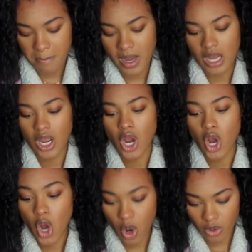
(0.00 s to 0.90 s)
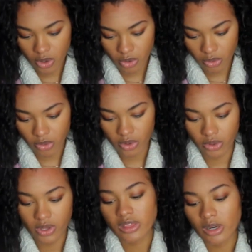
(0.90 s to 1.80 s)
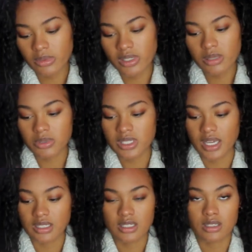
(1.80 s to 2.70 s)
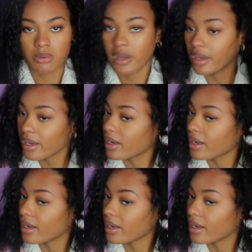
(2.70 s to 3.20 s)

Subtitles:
Mongongo Oil Thermal Heat Protectant Spray.